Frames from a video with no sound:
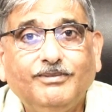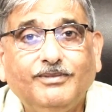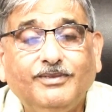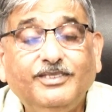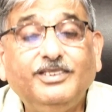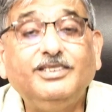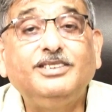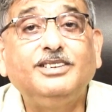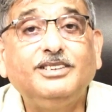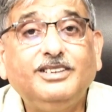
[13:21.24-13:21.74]

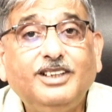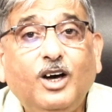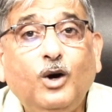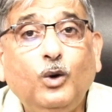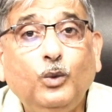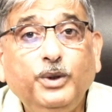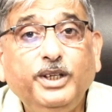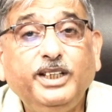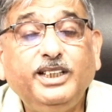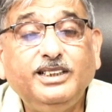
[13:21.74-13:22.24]
This is how
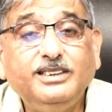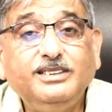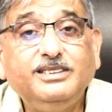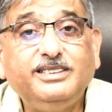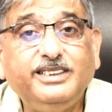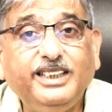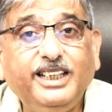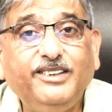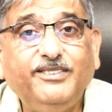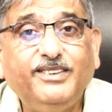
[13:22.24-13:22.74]
we can
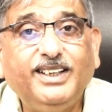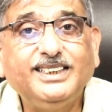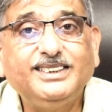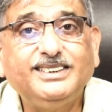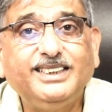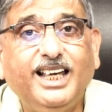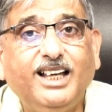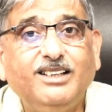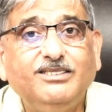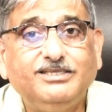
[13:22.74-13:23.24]
save
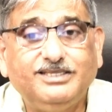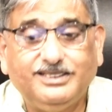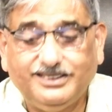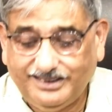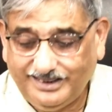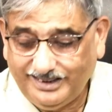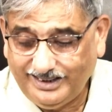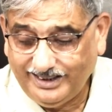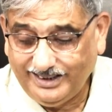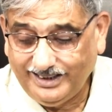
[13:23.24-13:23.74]
ourselves.
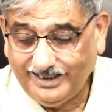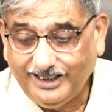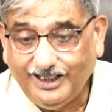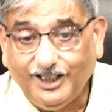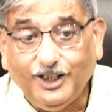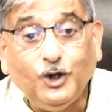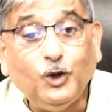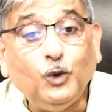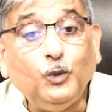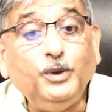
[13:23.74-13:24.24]

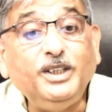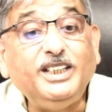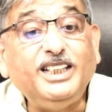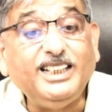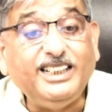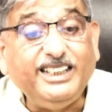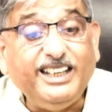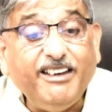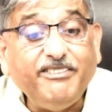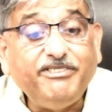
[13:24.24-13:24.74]
We
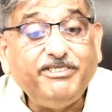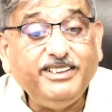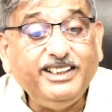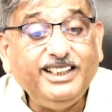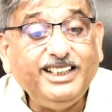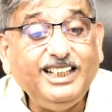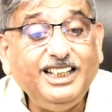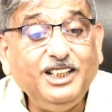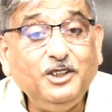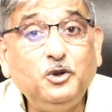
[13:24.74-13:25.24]
can
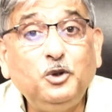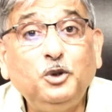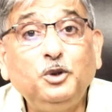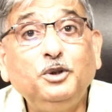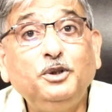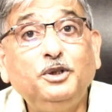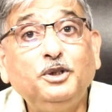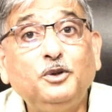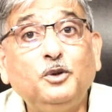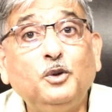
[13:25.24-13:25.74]
definitely go
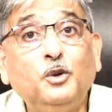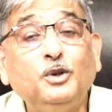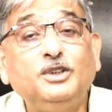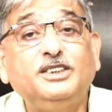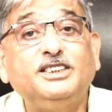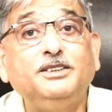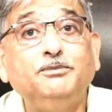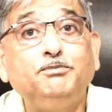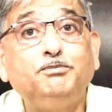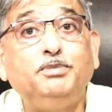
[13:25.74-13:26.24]
to the
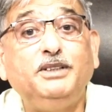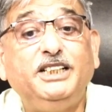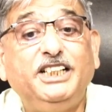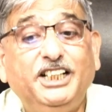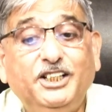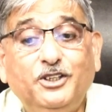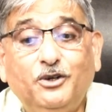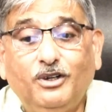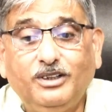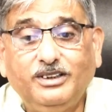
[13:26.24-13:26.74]
courts and
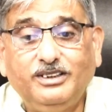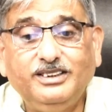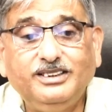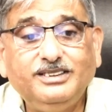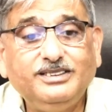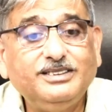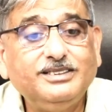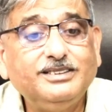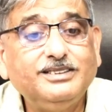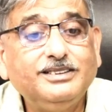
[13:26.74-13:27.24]
plead all
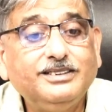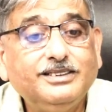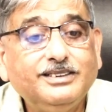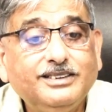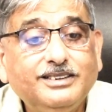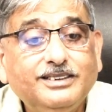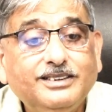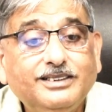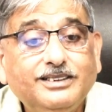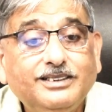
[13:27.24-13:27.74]
this.
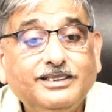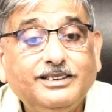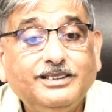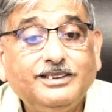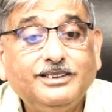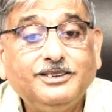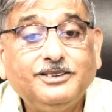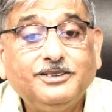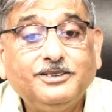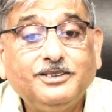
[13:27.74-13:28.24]

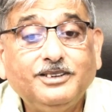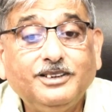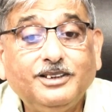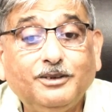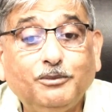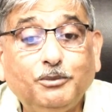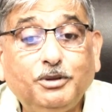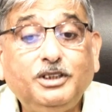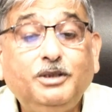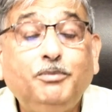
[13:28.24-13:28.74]

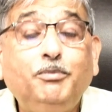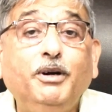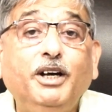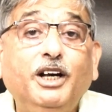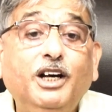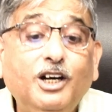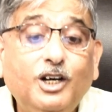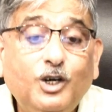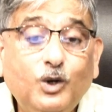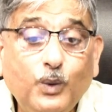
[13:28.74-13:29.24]
But the
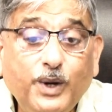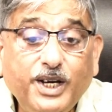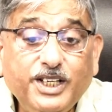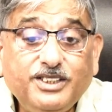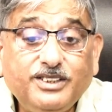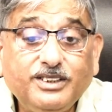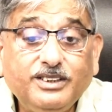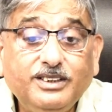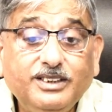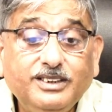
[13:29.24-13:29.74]
bigger
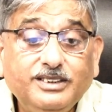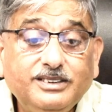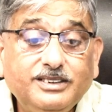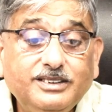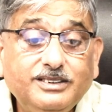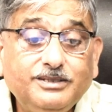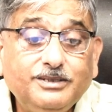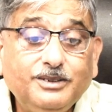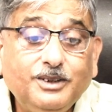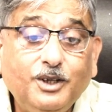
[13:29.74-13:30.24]
question
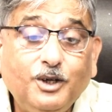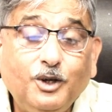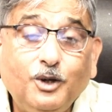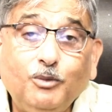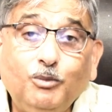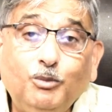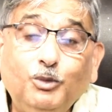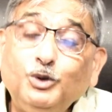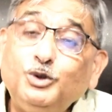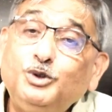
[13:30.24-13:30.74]
is,
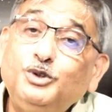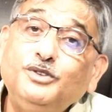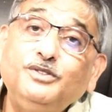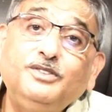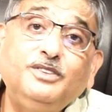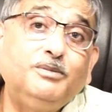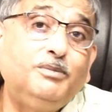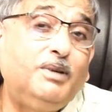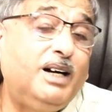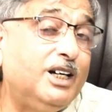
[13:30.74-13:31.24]
most of
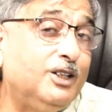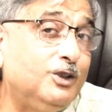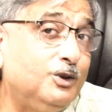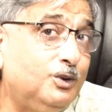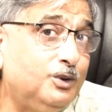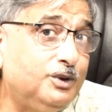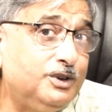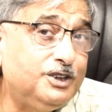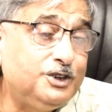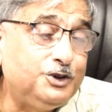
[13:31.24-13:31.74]
the
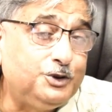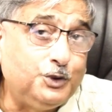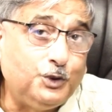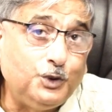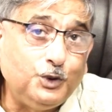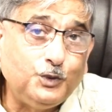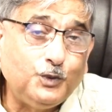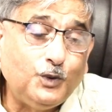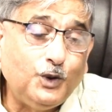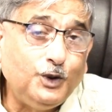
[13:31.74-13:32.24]
bungalow owners
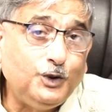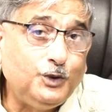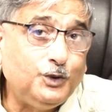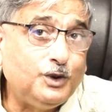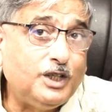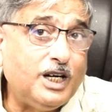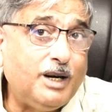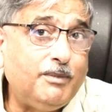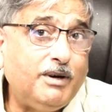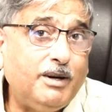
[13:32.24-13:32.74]
don't want to
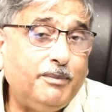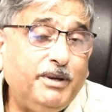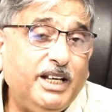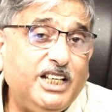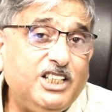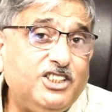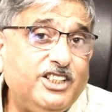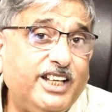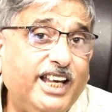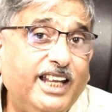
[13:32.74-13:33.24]
come up
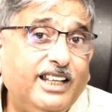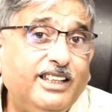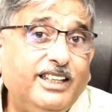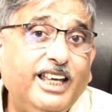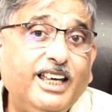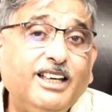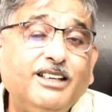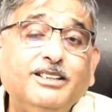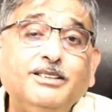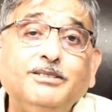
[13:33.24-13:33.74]
and share
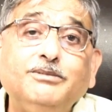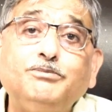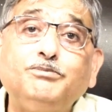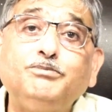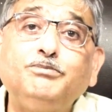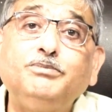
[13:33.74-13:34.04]
their